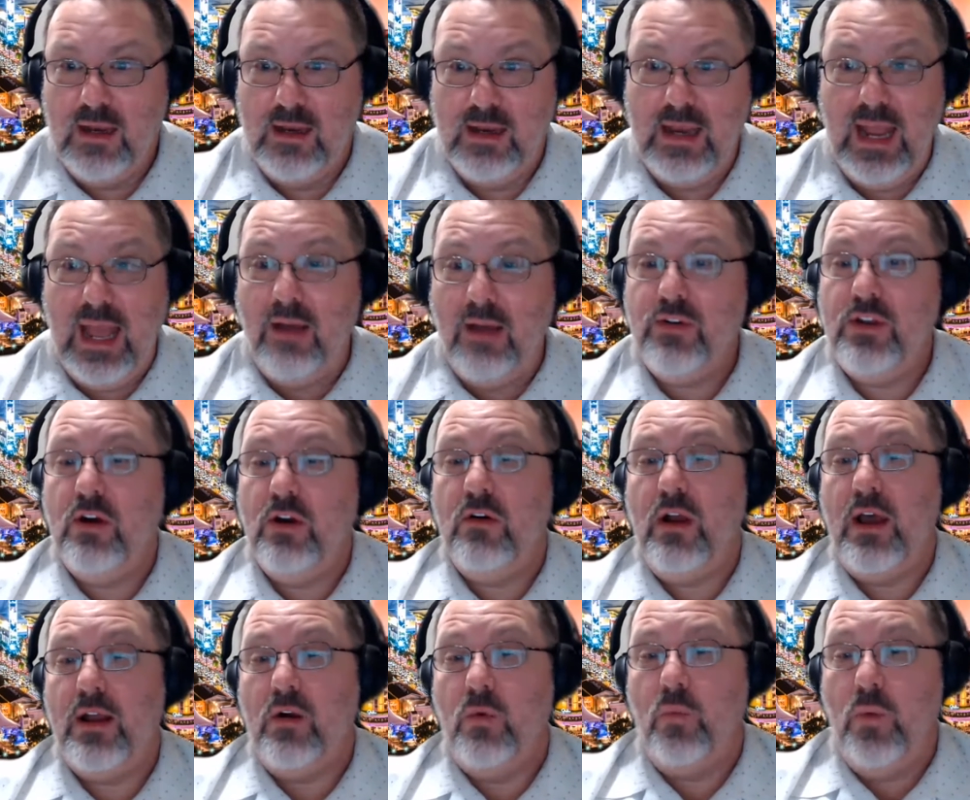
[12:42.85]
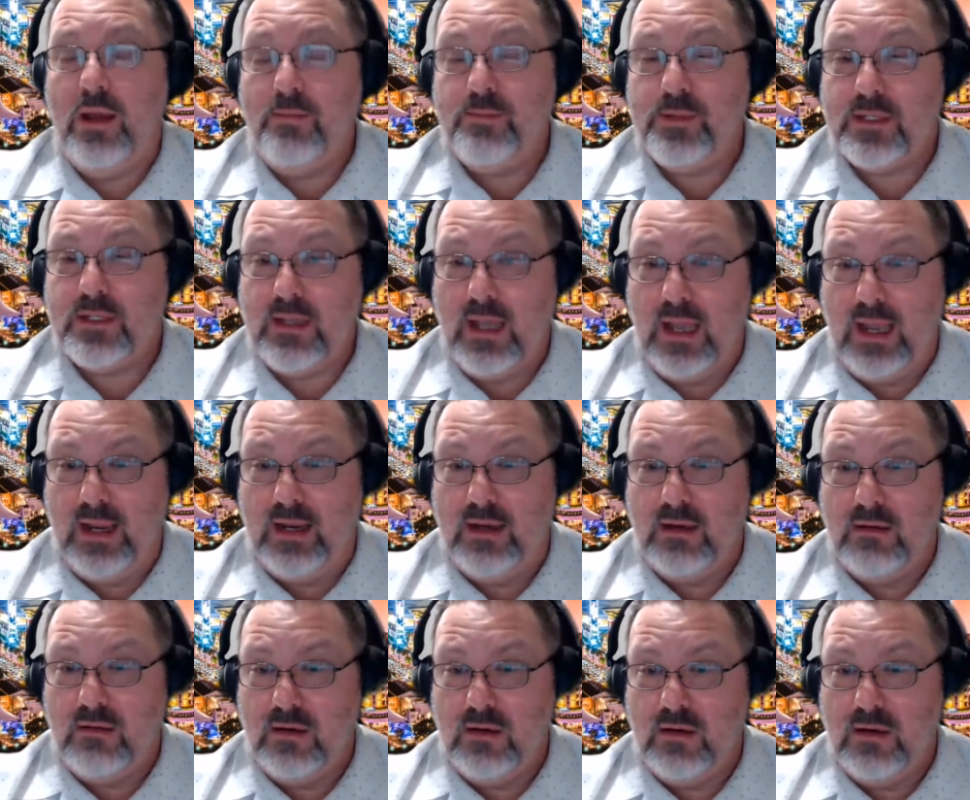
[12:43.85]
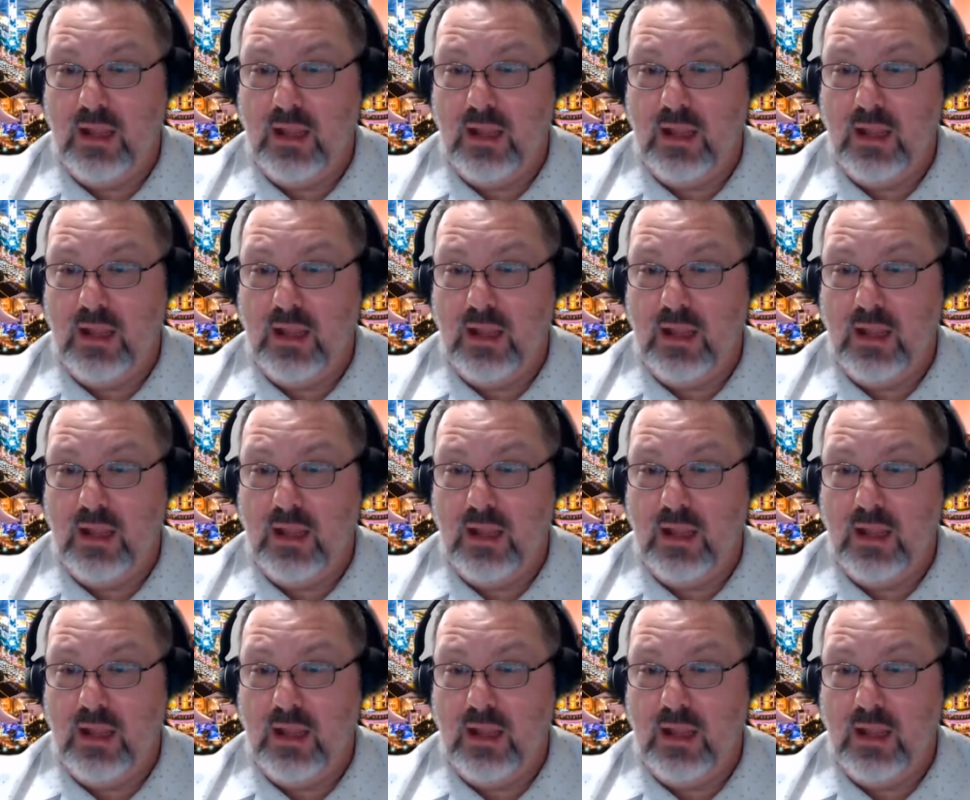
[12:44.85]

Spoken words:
Now you're on a website,